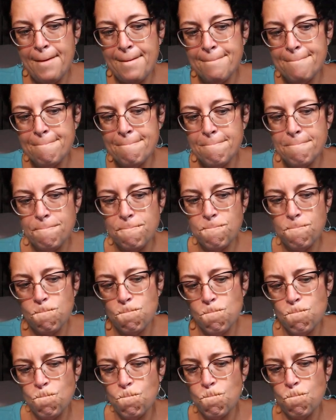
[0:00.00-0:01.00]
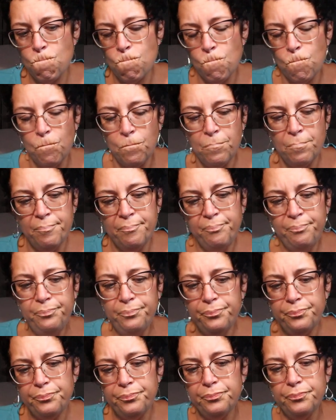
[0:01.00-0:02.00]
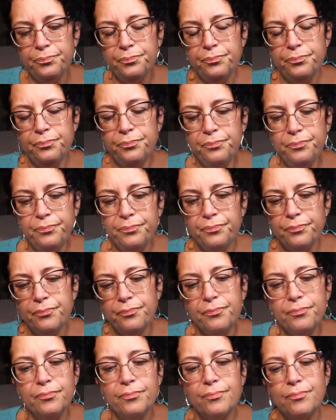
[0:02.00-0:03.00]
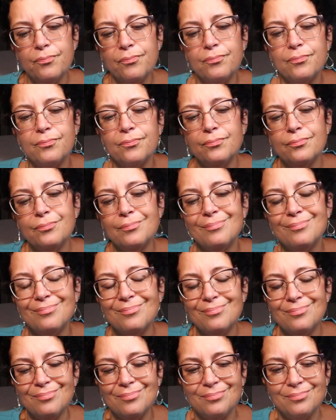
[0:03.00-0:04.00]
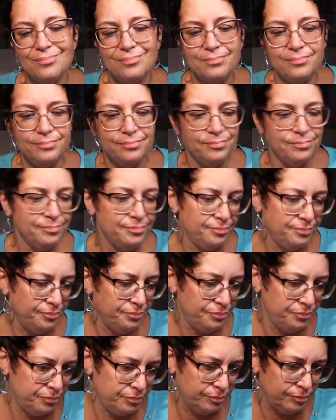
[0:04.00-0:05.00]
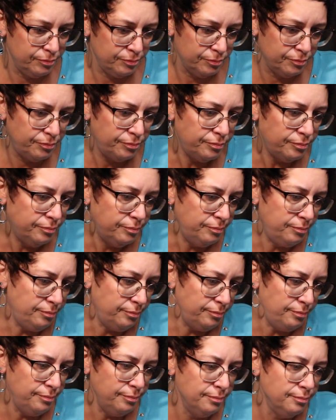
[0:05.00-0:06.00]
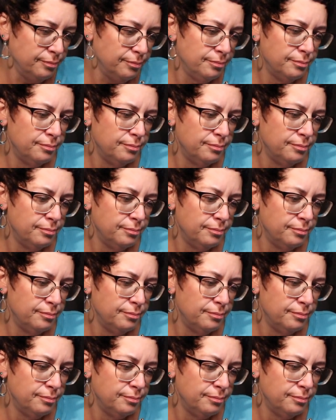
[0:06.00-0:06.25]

(silence)